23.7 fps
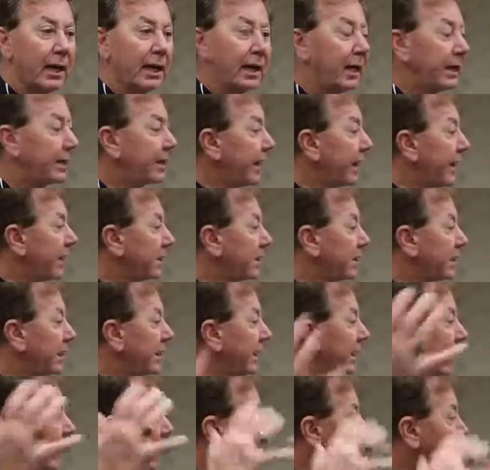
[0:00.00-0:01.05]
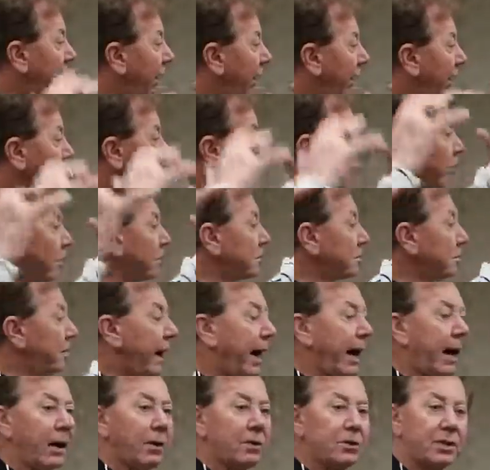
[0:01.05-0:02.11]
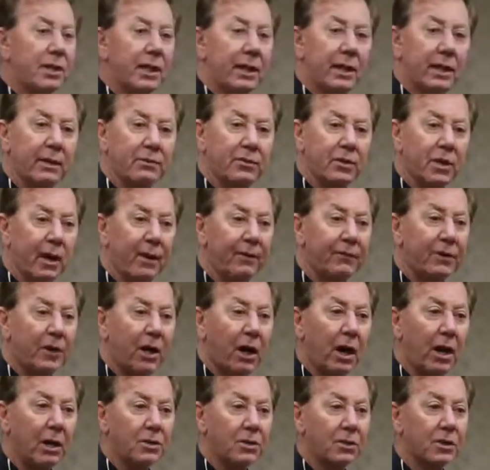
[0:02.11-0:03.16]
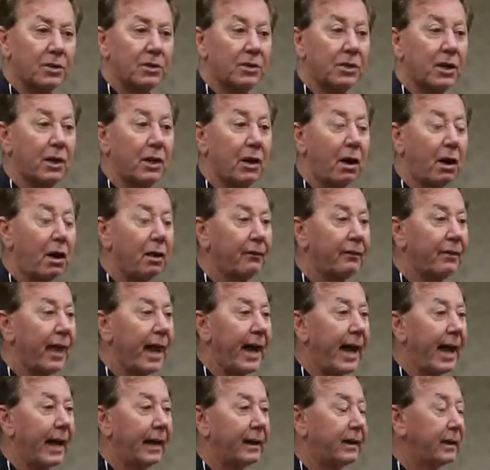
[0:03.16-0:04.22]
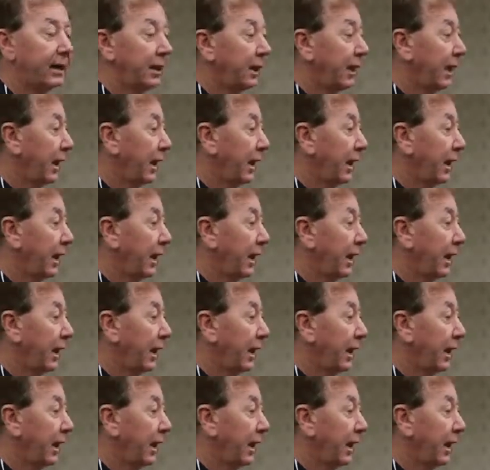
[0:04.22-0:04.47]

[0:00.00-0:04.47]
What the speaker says: It takes in the air, it respires, it gives off toxins and all of that.